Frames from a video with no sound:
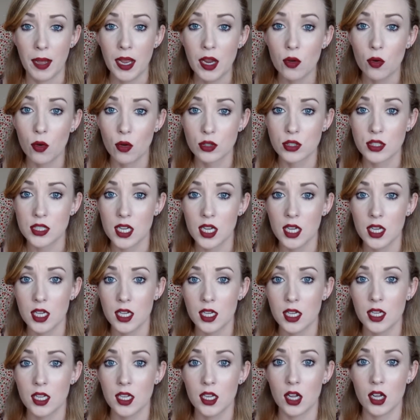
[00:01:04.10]
my
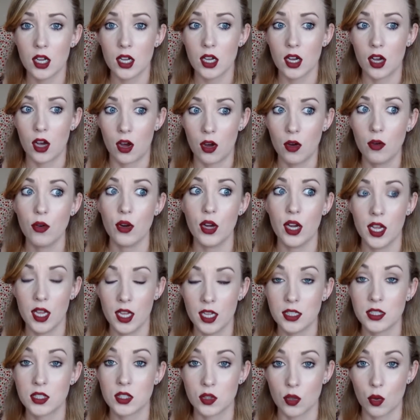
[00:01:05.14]
Ulta already
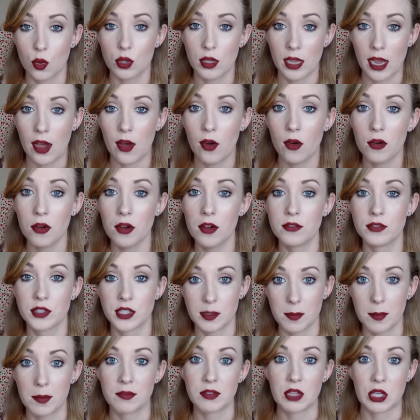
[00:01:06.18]
had sold out of
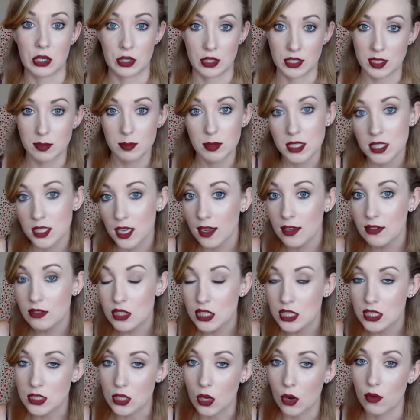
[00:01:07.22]
some of the Christmas gifts,
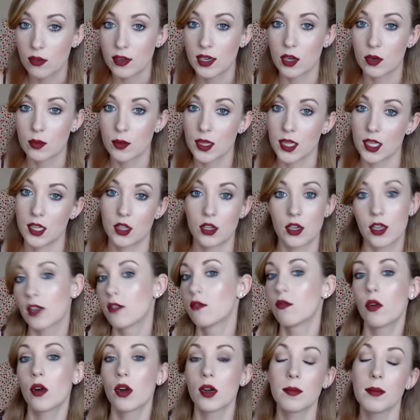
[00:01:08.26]
so if you're really
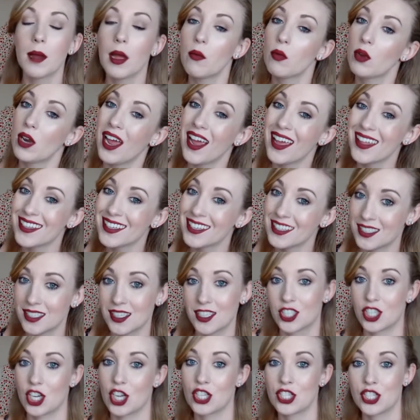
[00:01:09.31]
looking for them, I would highly
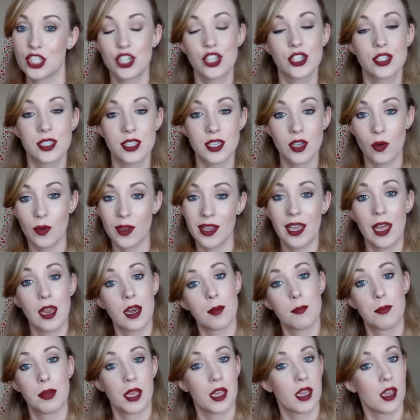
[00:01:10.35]
suggest just going
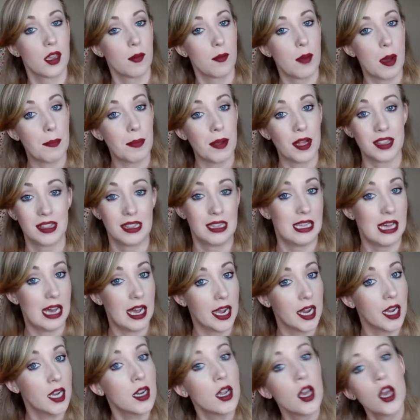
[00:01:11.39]
ahead and picking them up
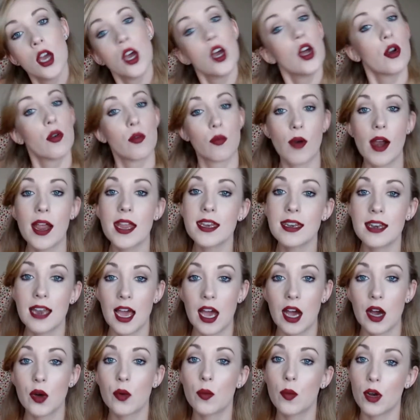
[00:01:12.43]
online right
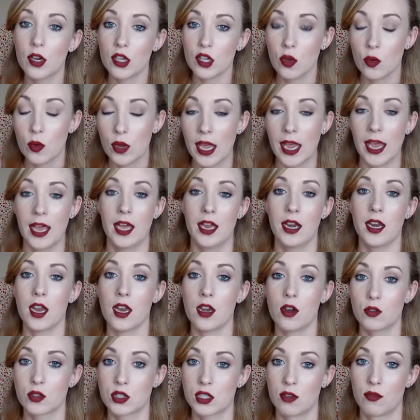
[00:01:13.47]
now while you can.
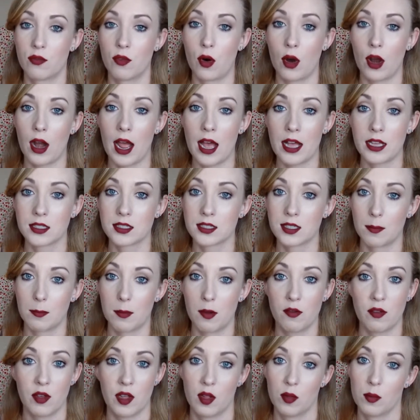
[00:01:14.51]
I know Sephora has
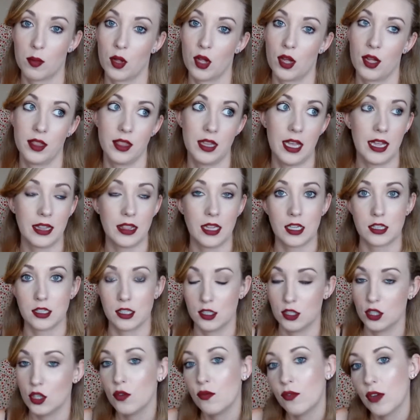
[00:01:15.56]
some available online, like
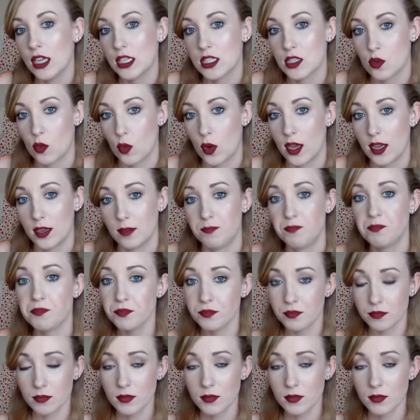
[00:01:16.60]
the Too Faced one.